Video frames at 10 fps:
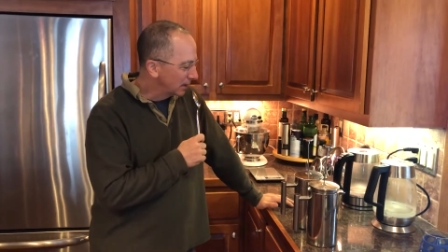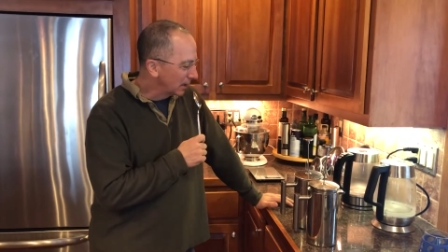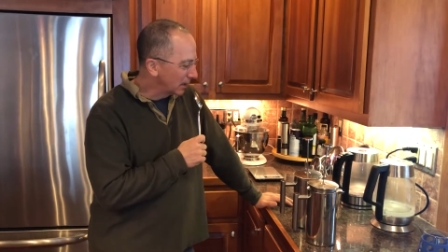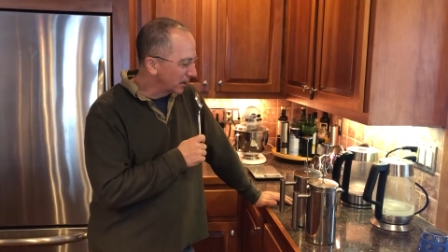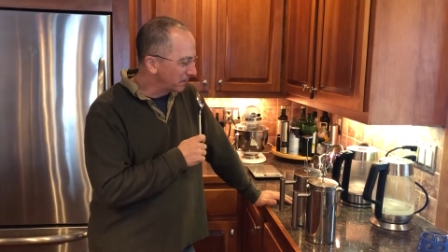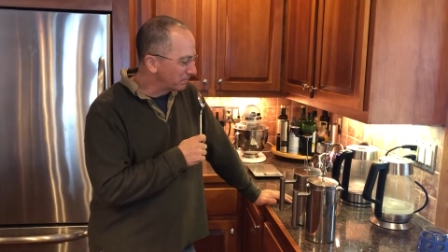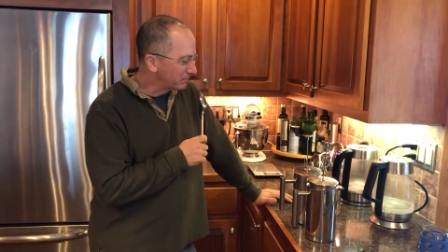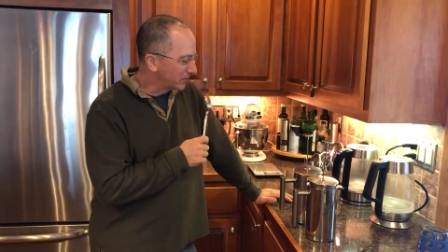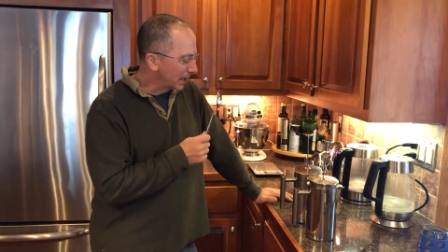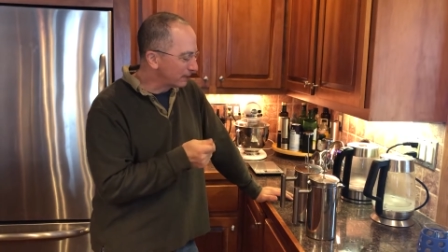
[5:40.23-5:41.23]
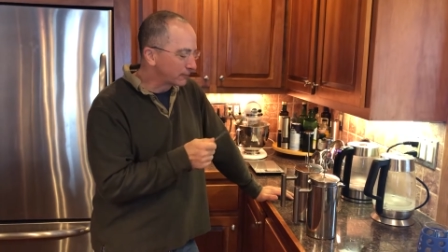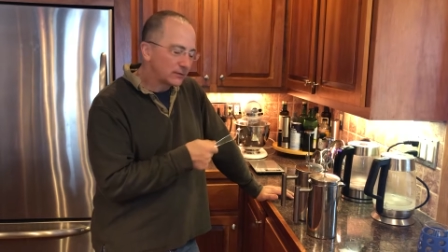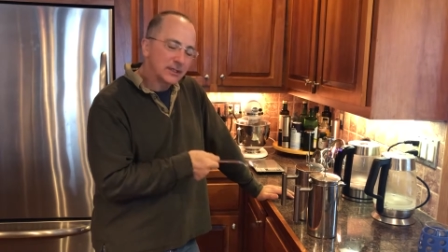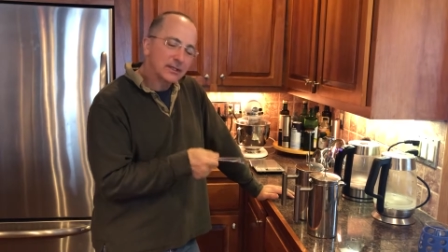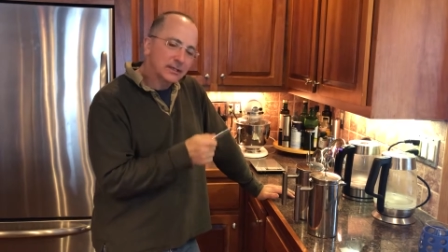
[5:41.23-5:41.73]

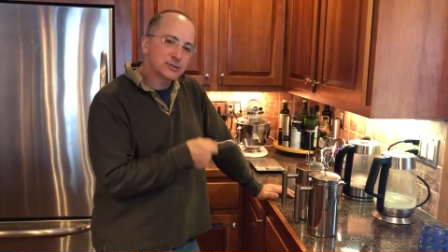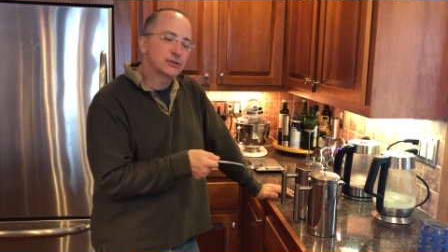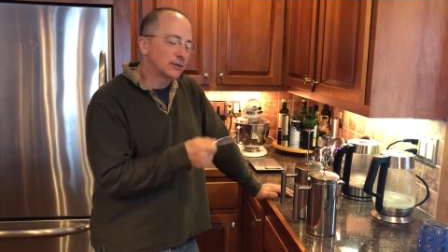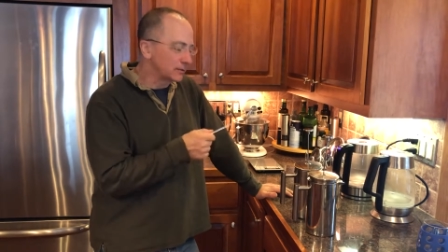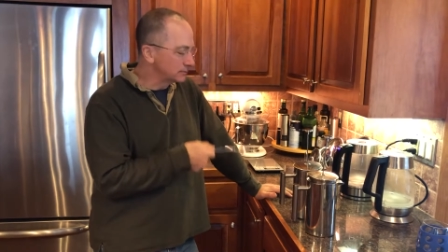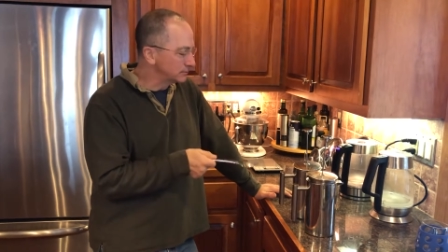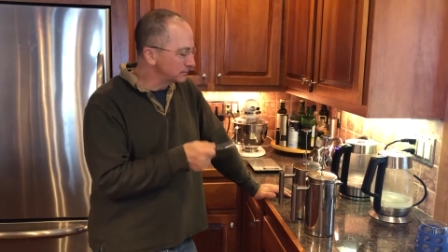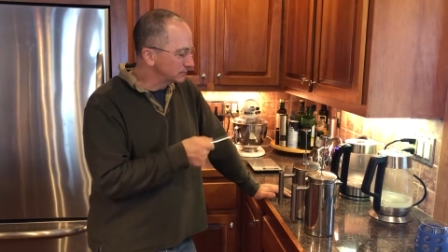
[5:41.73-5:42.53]
after the initial